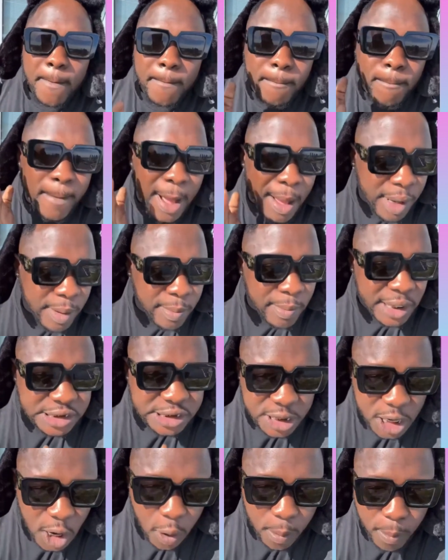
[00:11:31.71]
Mami
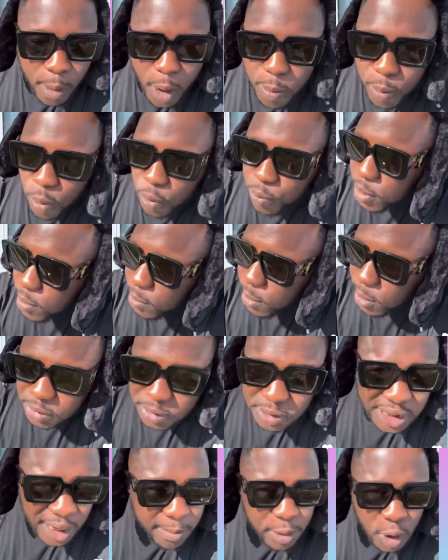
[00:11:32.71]
betna mo ubi
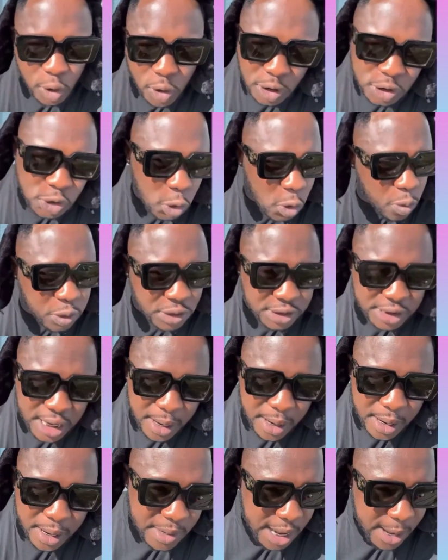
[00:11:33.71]
mbusa because ubusa
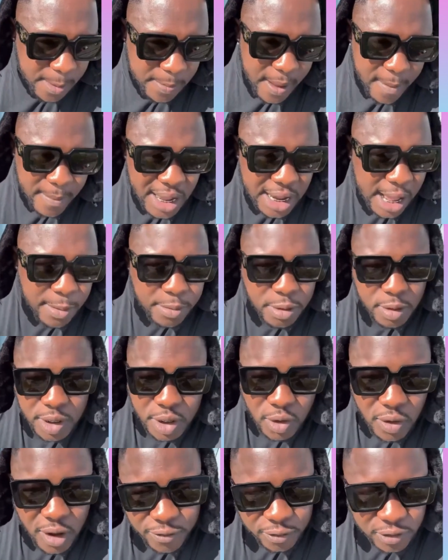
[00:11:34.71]
me abi ameka bi
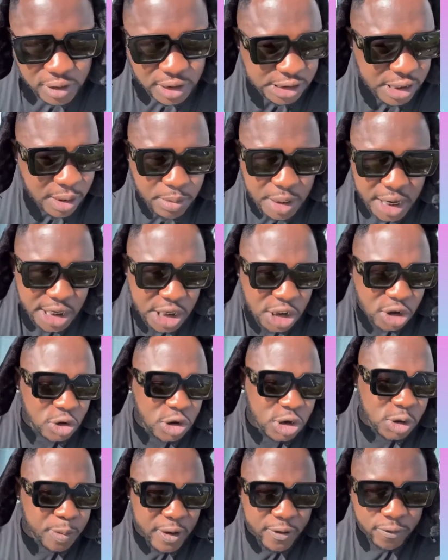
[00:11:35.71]
no afele some here
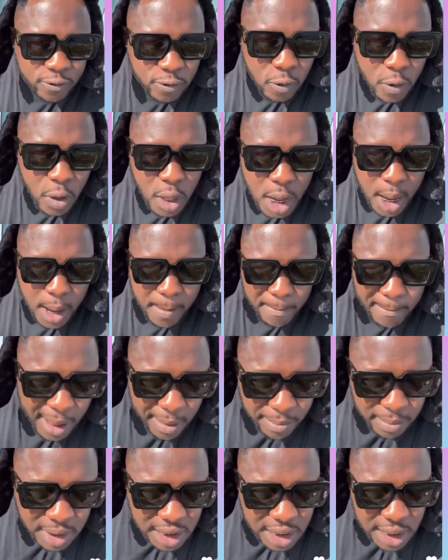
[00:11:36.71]
disrespectful.
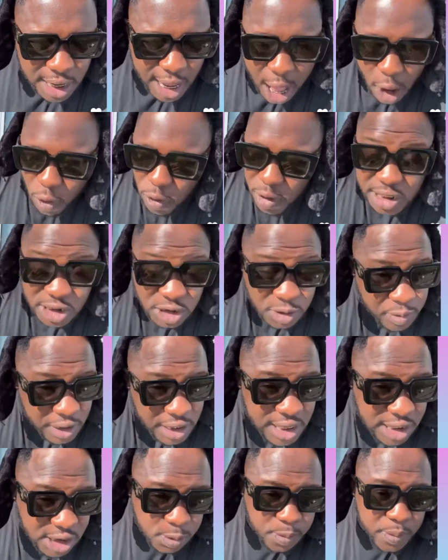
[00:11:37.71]
Mami I call a spade
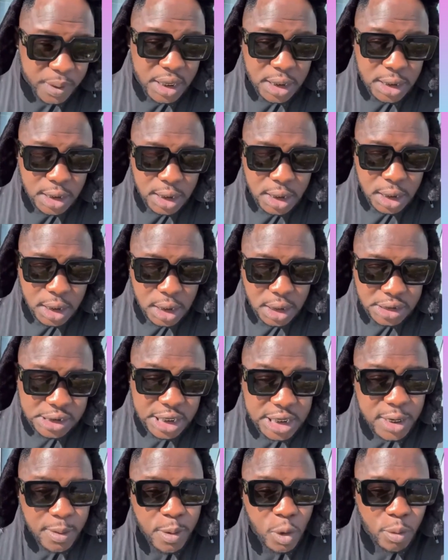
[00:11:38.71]
a spade.
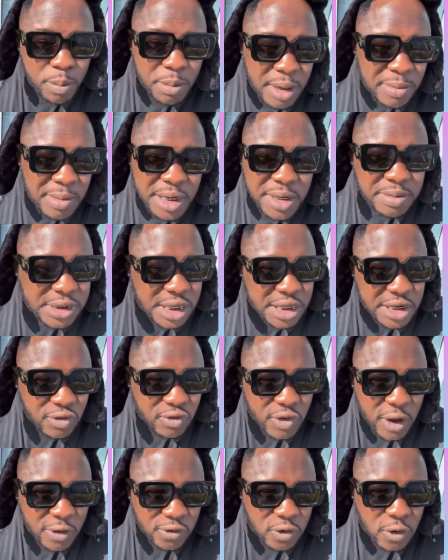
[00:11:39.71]
Say me me nim say the
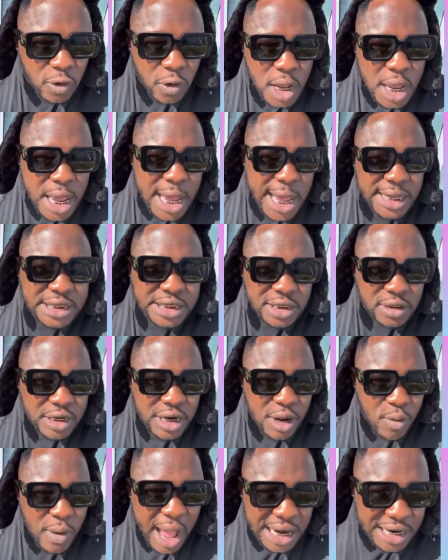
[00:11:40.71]
tantro. It's you know
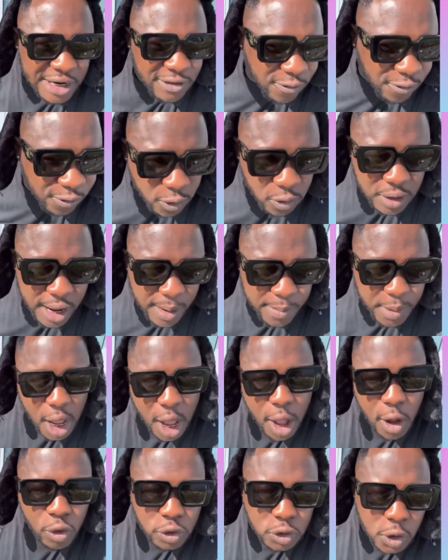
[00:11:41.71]
the way I dey feel that be
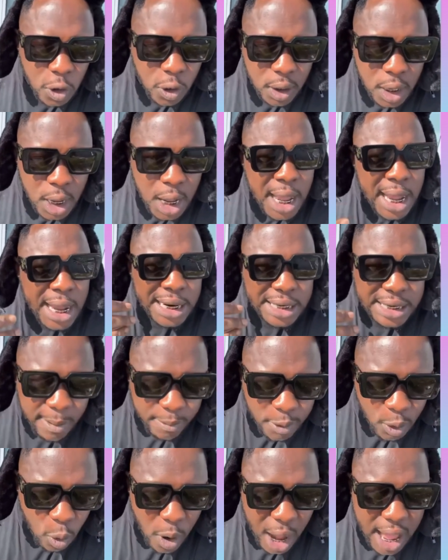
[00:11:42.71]
how I go talk. That
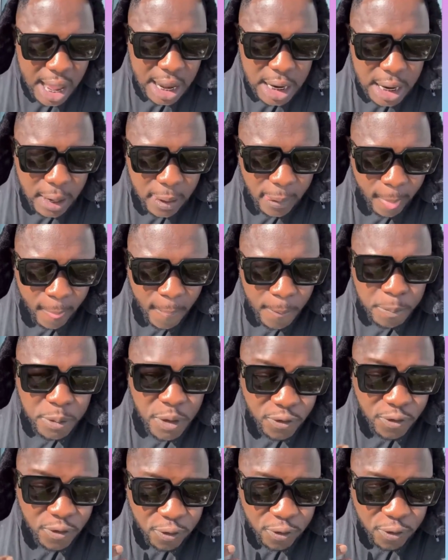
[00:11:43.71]
be why
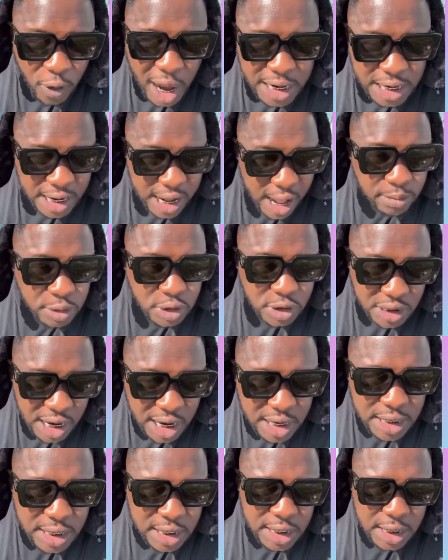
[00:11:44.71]
before I dey come to
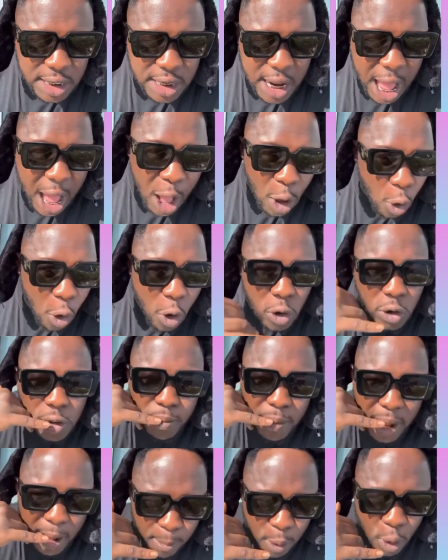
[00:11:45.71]
London, I called
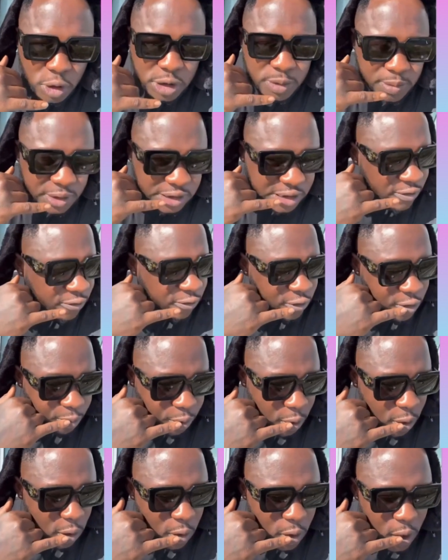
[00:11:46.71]
my boss Mr
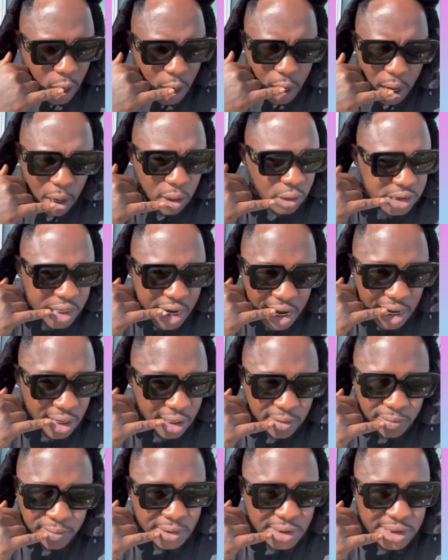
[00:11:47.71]
Frimpong. I was like,
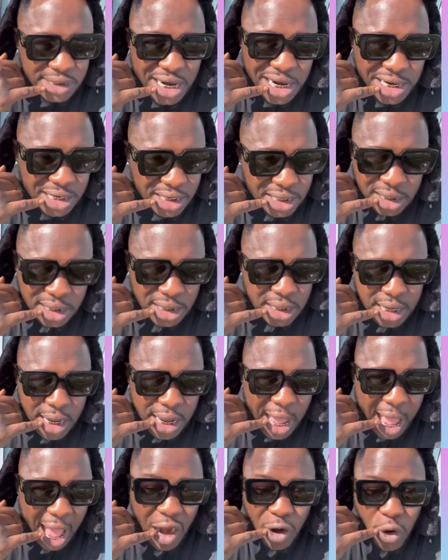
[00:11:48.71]
"Daddy,
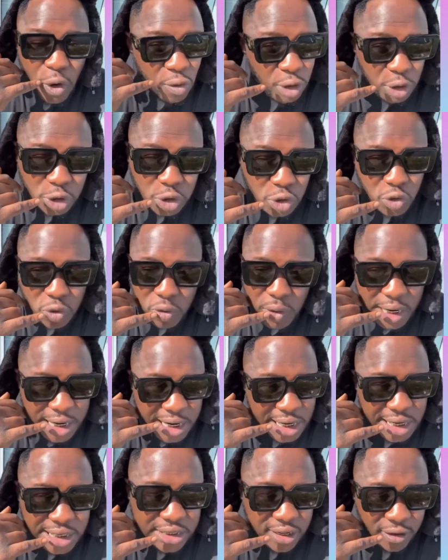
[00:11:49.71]
I don't want to do
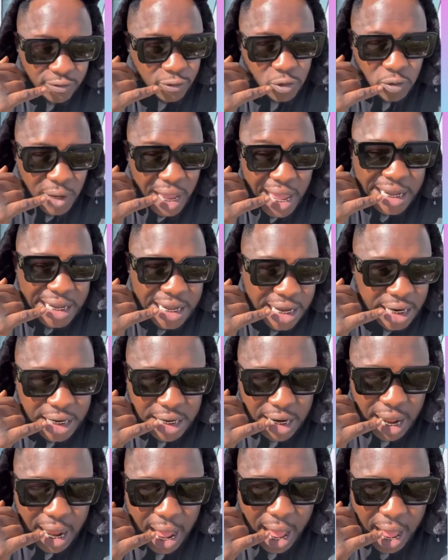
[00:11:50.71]
any interview again."
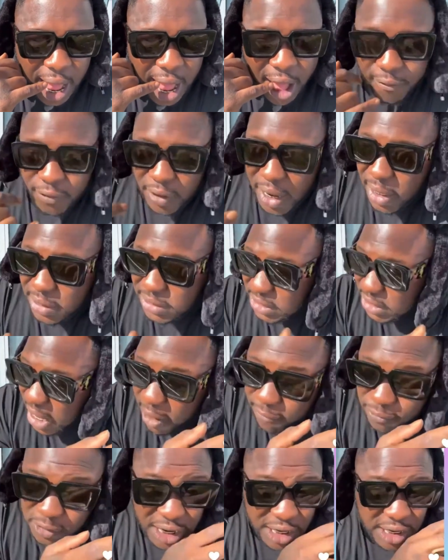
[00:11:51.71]

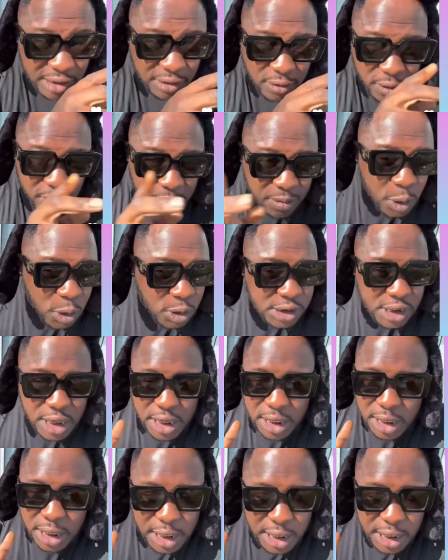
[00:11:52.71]
After the three music
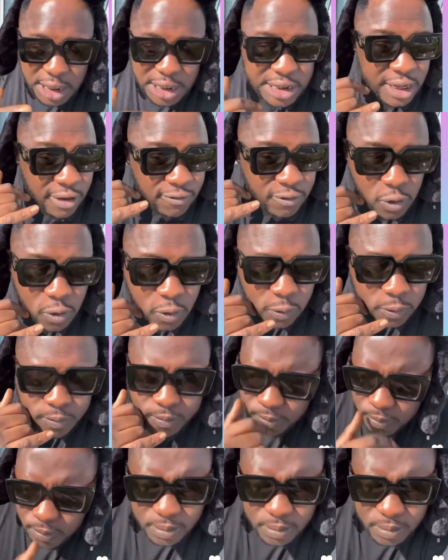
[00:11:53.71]
interview,
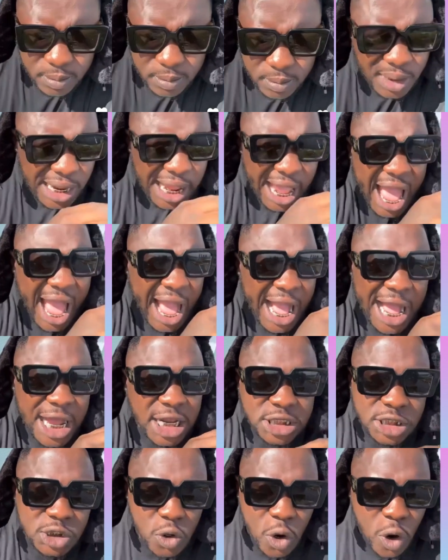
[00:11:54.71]
I
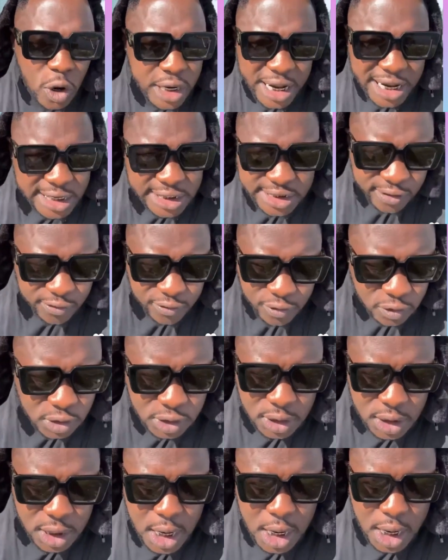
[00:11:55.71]
cancelled all the
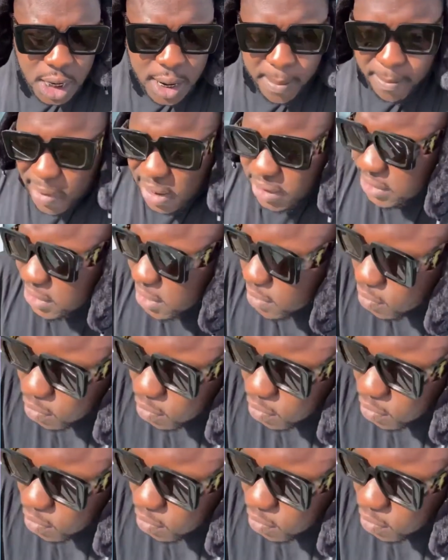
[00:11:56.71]
interviews. My team